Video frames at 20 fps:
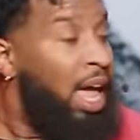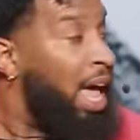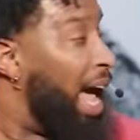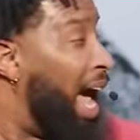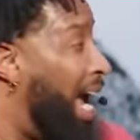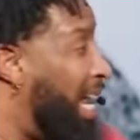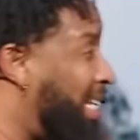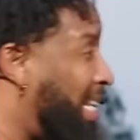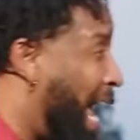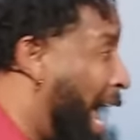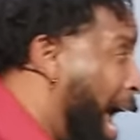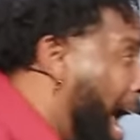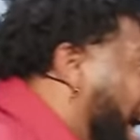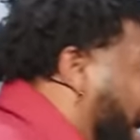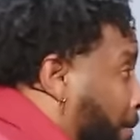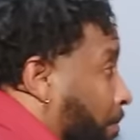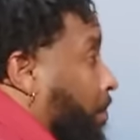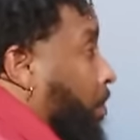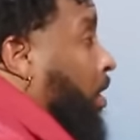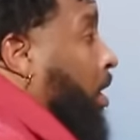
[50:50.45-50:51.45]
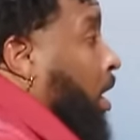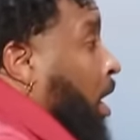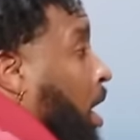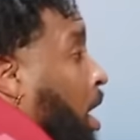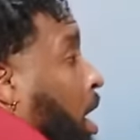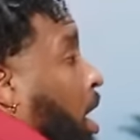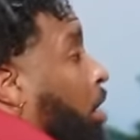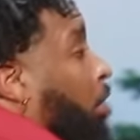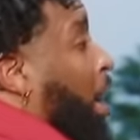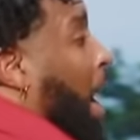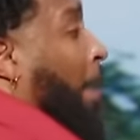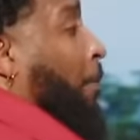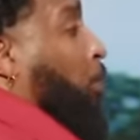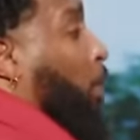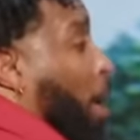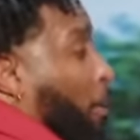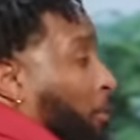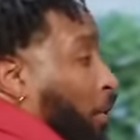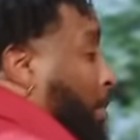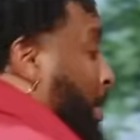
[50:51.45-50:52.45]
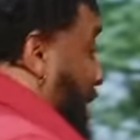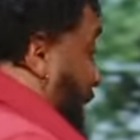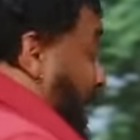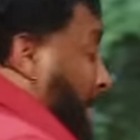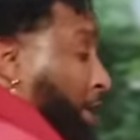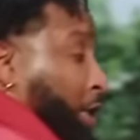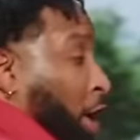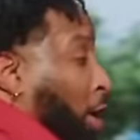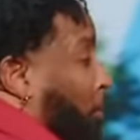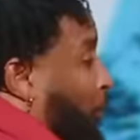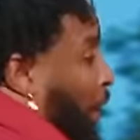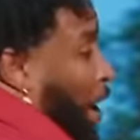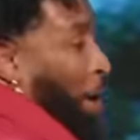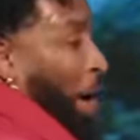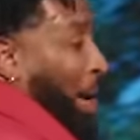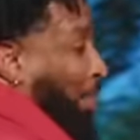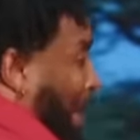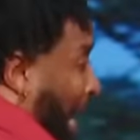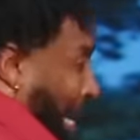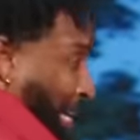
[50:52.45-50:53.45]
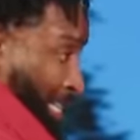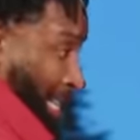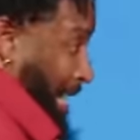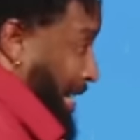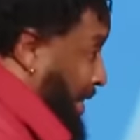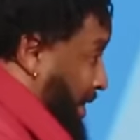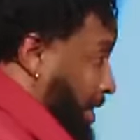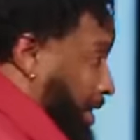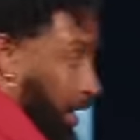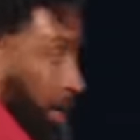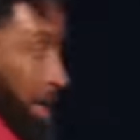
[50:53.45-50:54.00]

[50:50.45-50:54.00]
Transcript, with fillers: Hey, Dad, you gotta pray for me. It's your fault I'm like this.